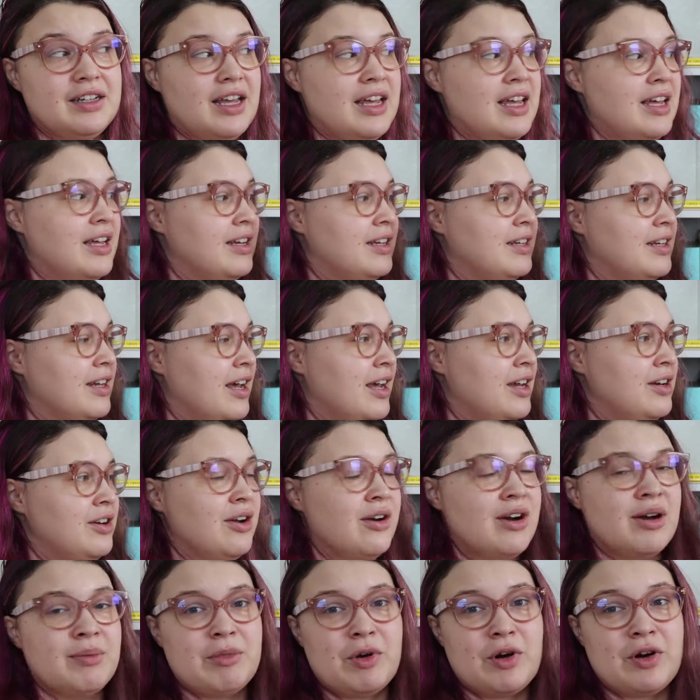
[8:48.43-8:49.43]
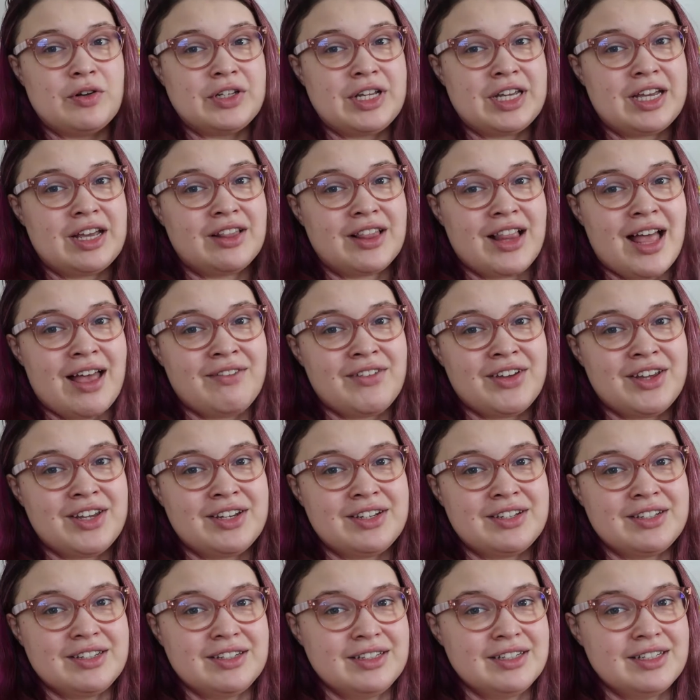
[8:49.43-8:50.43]
and I know I'm holding
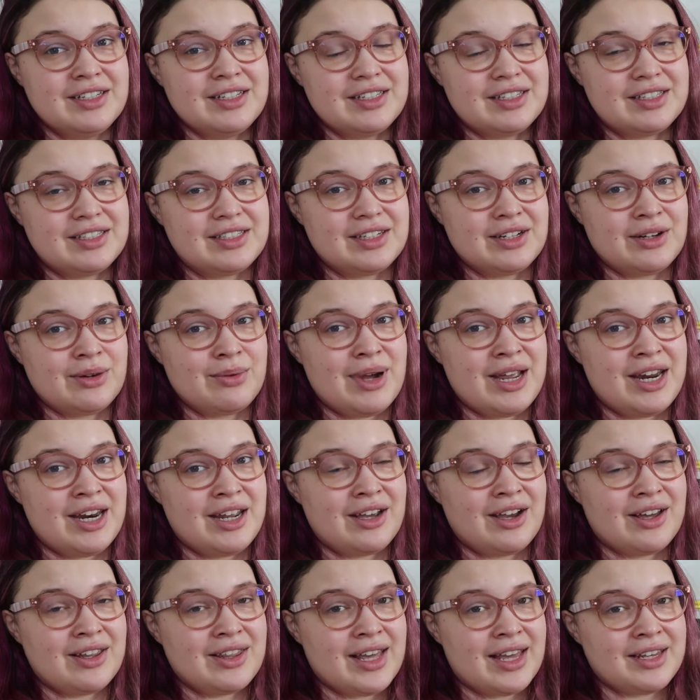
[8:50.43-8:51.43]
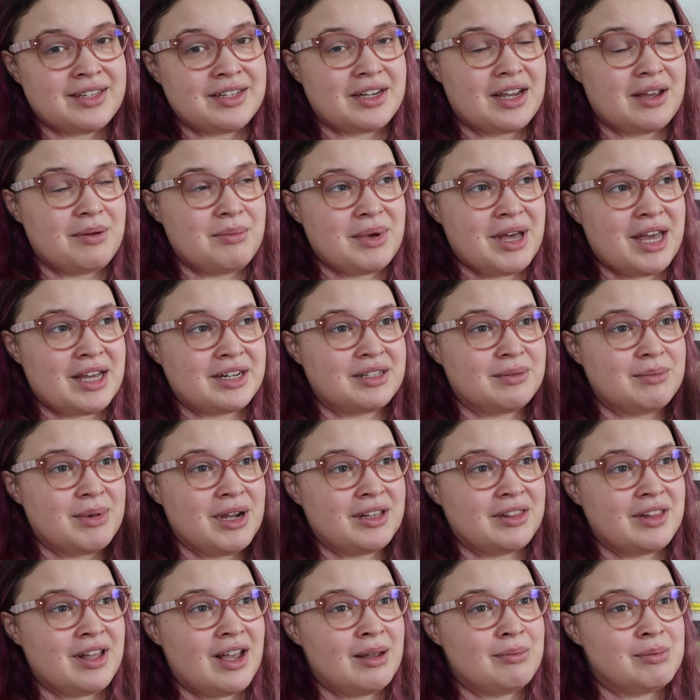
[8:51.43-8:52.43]
11, still waiting on that to come back to
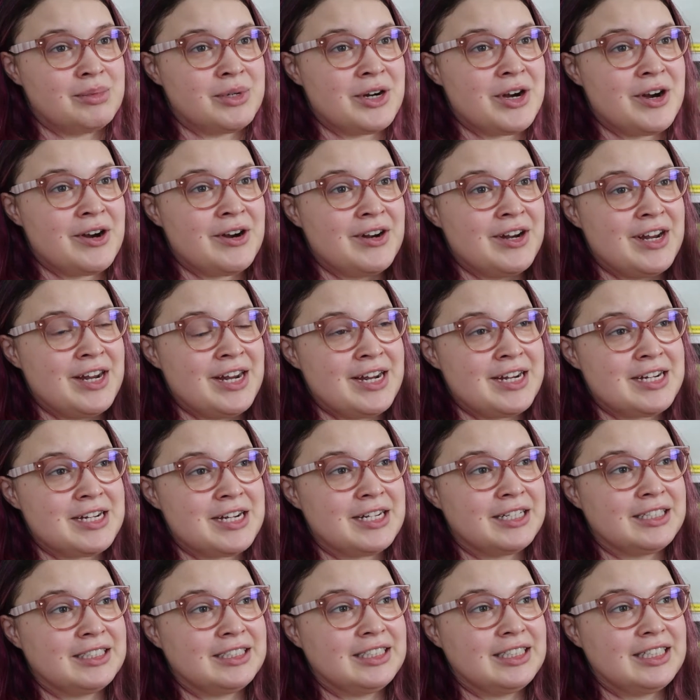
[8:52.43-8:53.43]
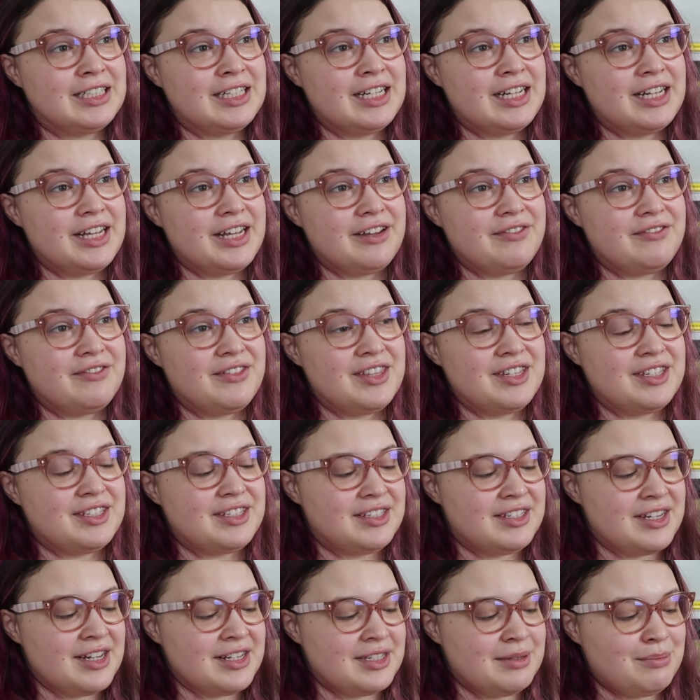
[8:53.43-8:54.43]
my library. If this
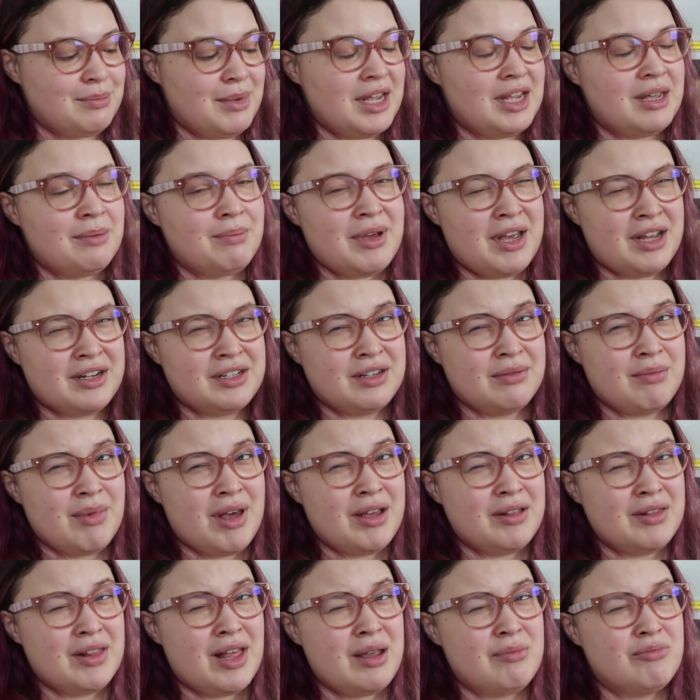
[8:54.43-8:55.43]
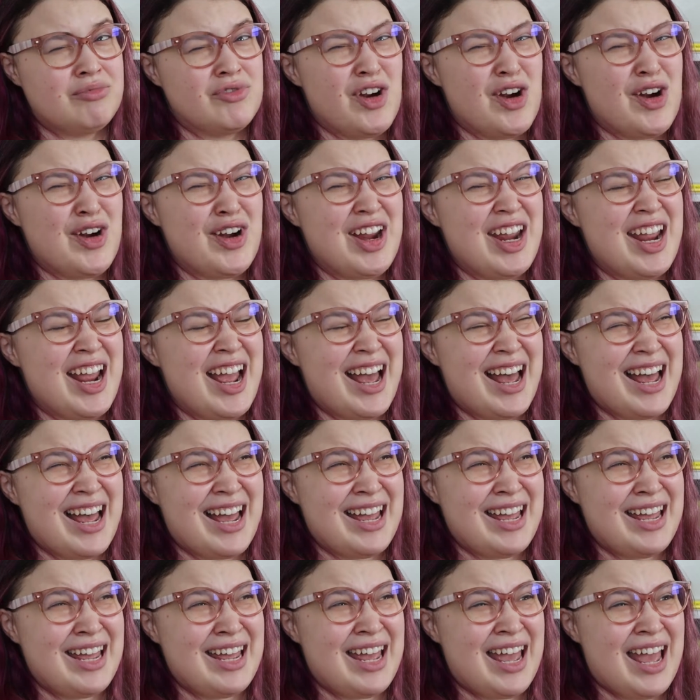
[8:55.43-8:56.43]
doesn't make it back to my library,
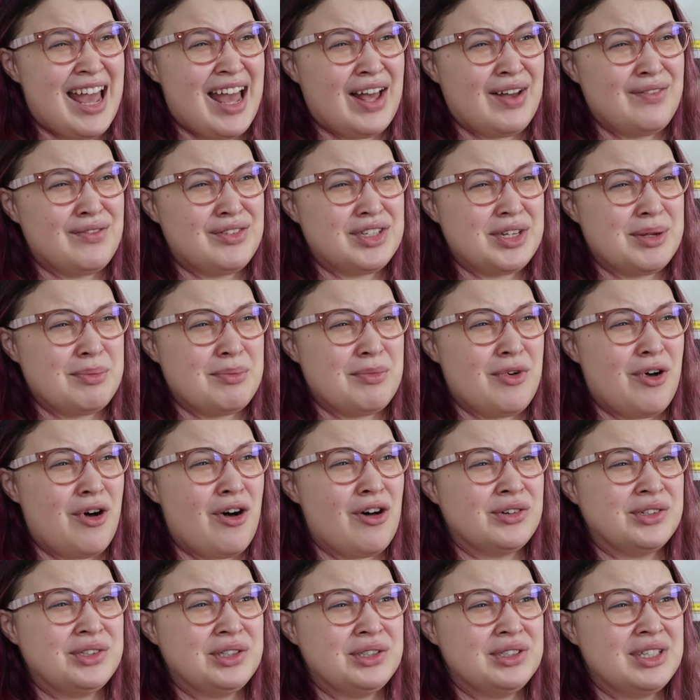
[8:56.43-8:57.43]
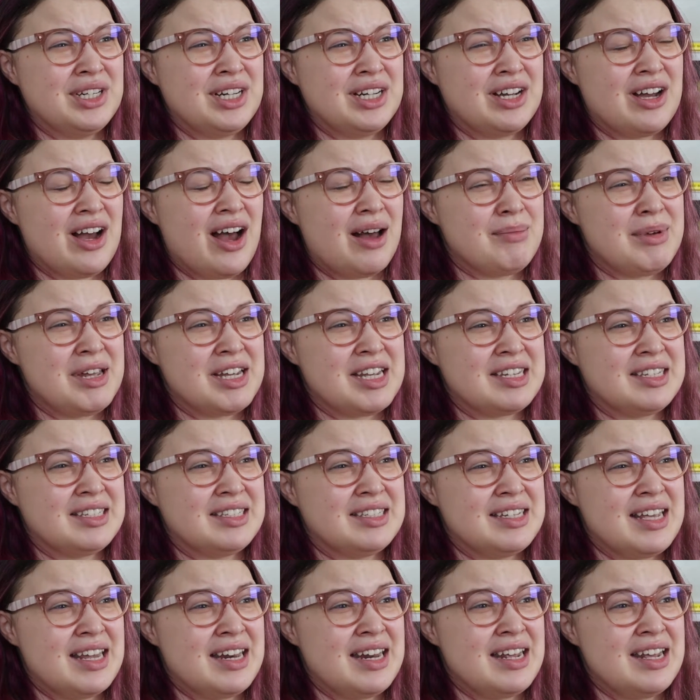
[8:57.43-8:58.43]
I have some alternate comics
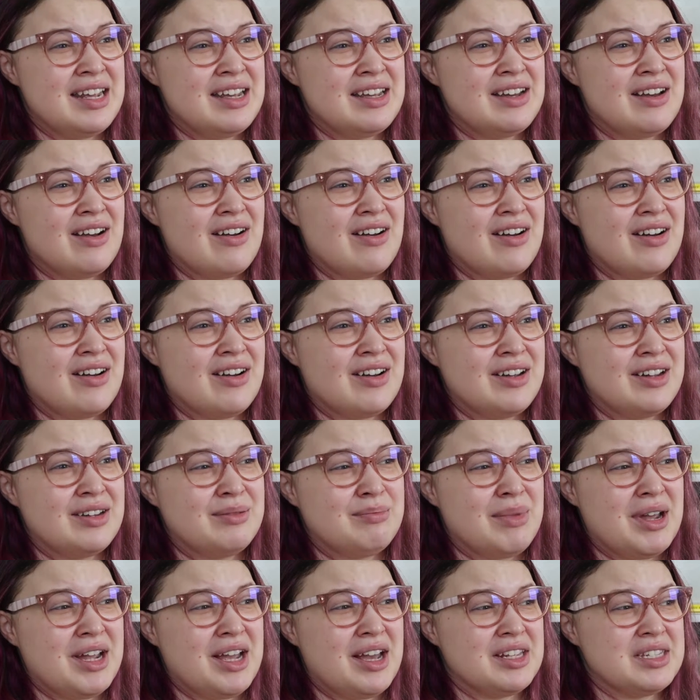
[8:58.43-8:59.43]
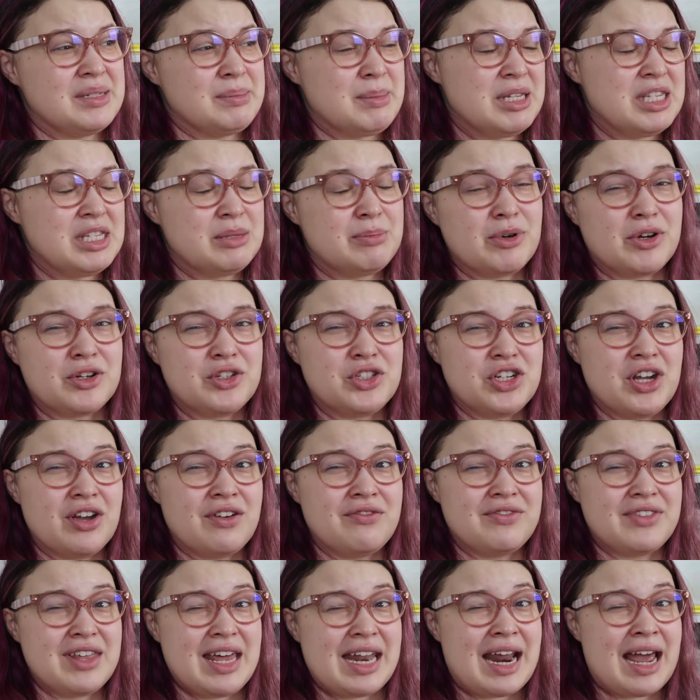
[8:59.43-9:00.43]
sitting on my husband's
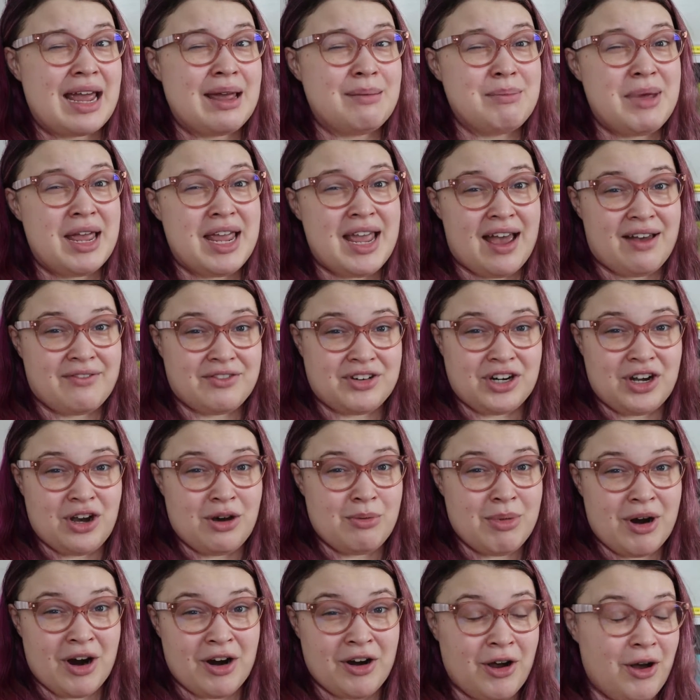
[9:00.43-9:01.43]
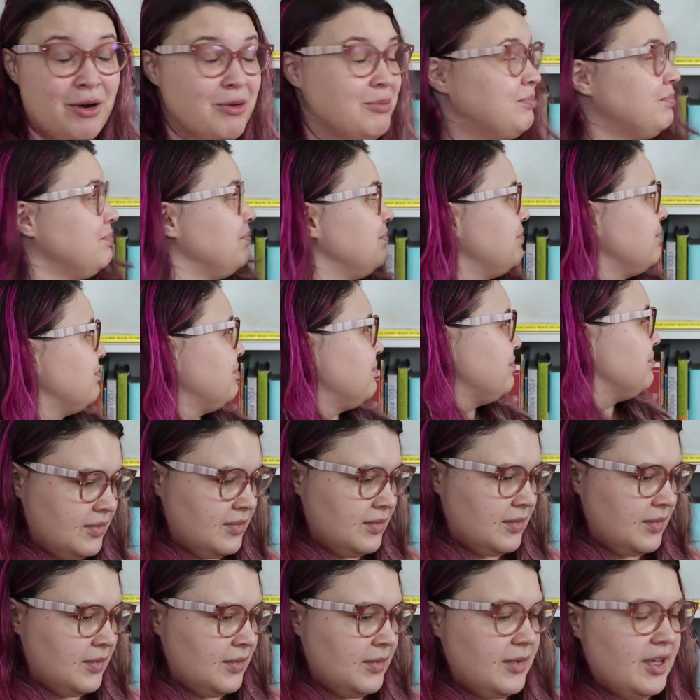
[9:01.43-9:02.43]
bookshelf that I may have to go borrow.
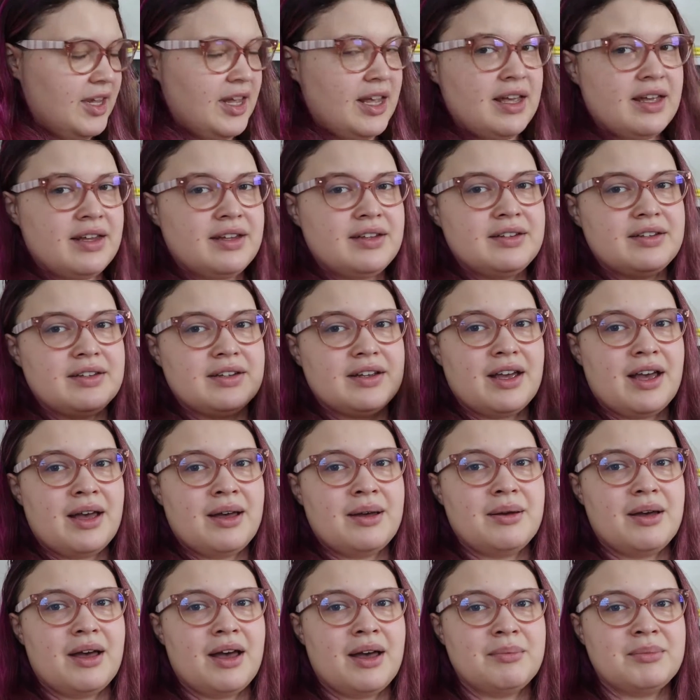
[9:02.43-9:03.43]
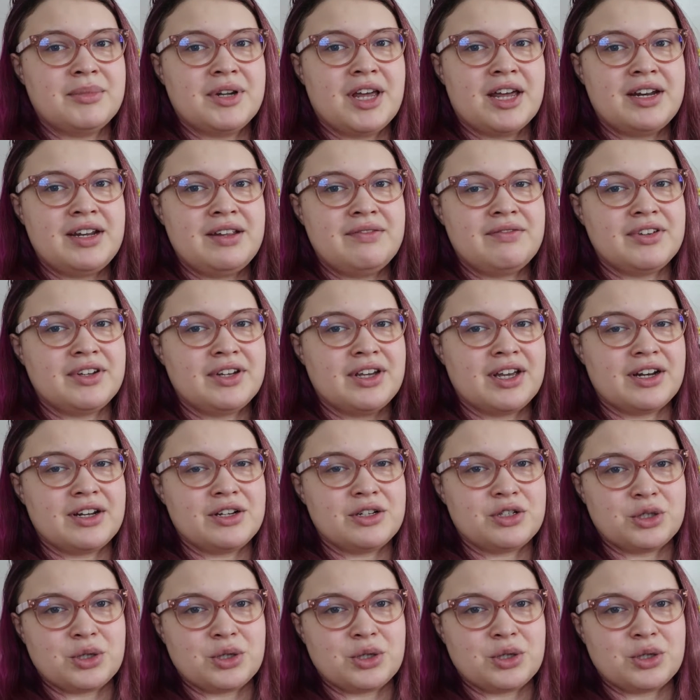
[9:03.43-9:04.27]
And I'm not even gonna